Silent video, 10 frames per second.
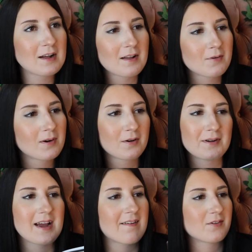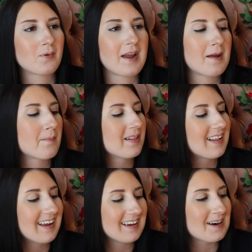how long we're going to have to wait, but
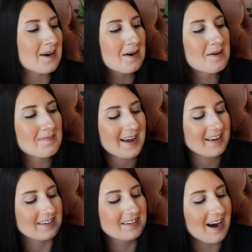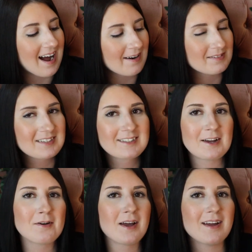like oh my god, it was
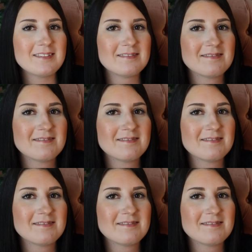so good.